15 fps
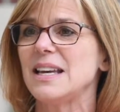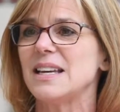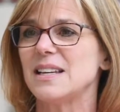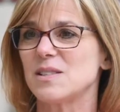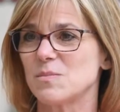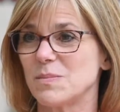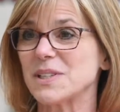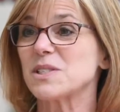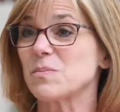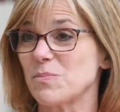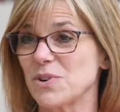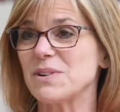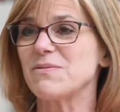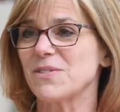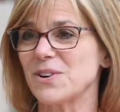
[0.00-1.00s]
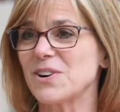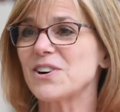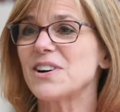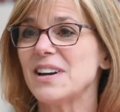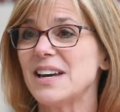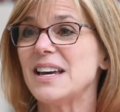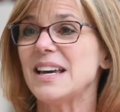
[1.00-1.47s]
is much
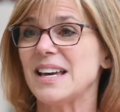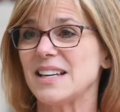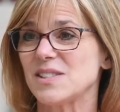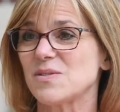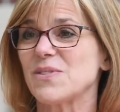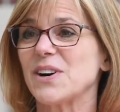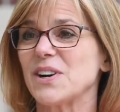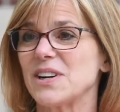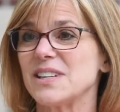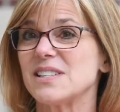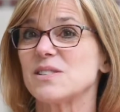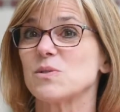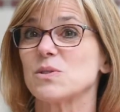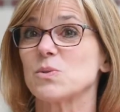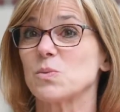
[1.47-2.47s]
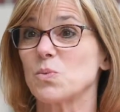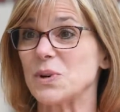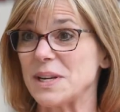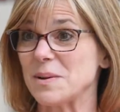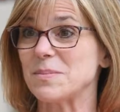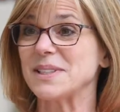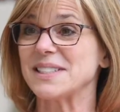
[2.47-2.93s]
briefer as far as
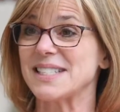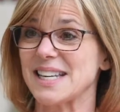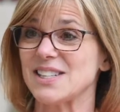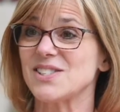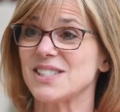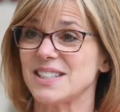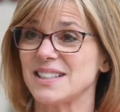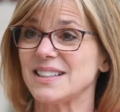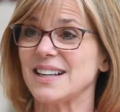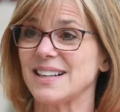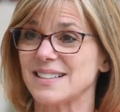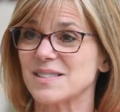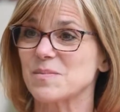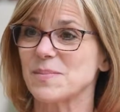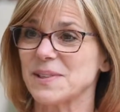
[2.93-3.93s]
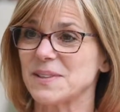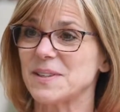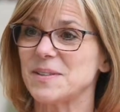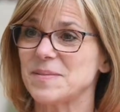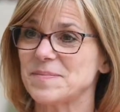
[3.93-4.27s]
rehabilitation in the hospital.